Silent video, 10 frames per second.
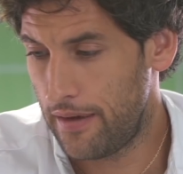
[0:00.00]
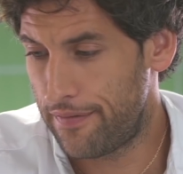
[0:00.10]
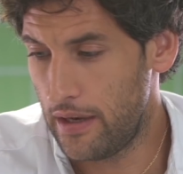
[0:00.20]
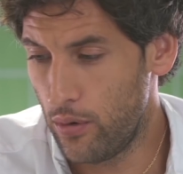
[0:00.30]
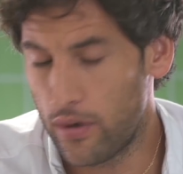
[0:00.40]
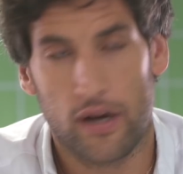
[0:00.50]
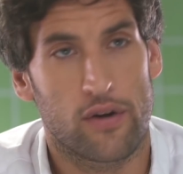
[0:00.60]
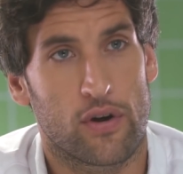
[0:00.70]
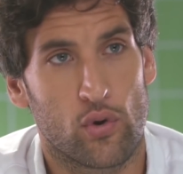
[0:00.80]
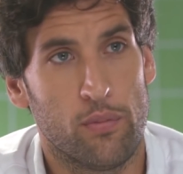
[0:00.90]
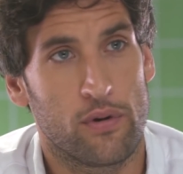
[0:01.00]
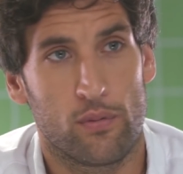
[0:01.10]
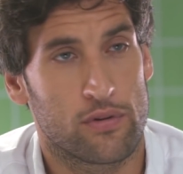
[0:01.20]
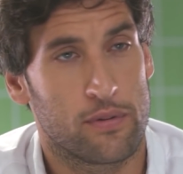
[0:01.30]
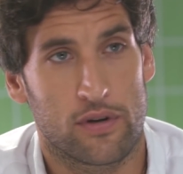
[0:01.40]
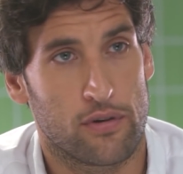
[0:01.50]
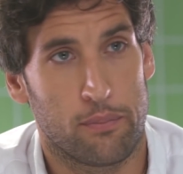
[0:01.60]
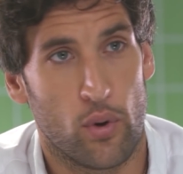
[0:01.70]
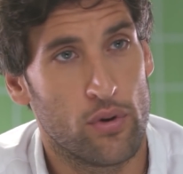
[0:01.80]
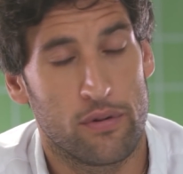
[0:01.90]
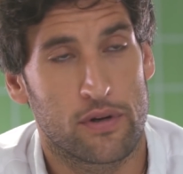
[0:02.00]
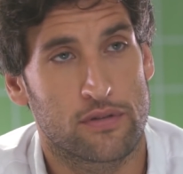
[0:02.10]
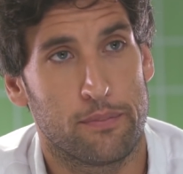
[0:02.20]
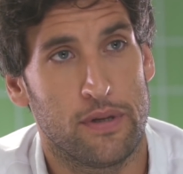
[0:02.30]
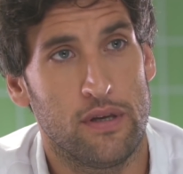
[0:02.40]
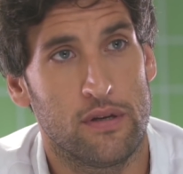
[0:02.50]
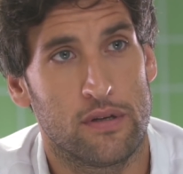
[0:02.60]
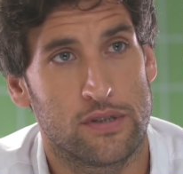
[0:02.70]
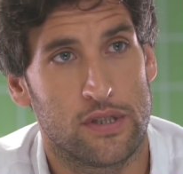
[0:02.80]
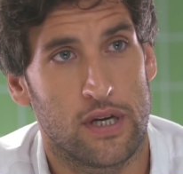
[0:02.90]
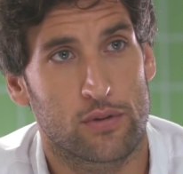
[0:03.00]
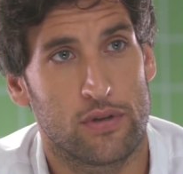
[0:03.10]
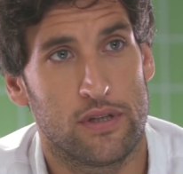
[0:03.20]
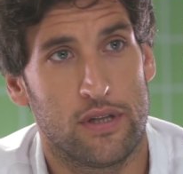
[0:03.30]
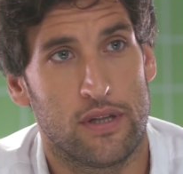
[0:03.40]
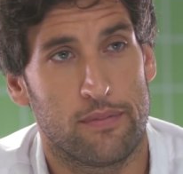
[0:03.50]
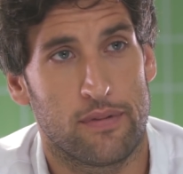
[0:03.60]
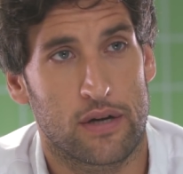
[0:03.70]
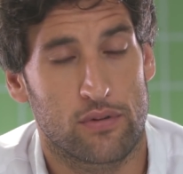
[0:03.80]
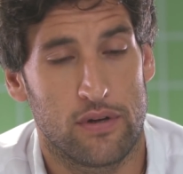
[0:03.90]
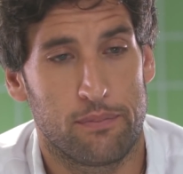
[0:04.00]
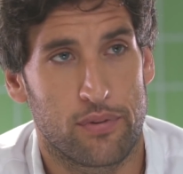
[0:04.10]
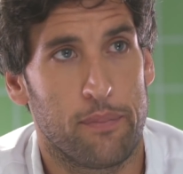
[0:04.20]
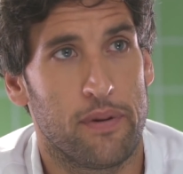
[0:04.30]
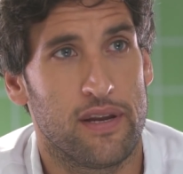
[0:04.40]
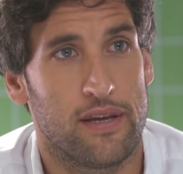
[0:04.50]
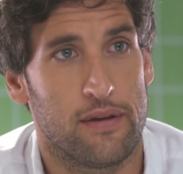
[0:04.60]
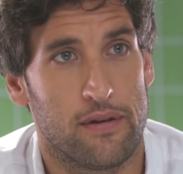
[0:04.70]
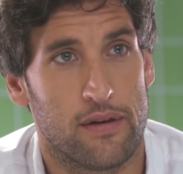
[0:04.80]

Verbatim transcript: If I look like a raccoon, it was because of Paul, not because of me. She actually didn't actually properly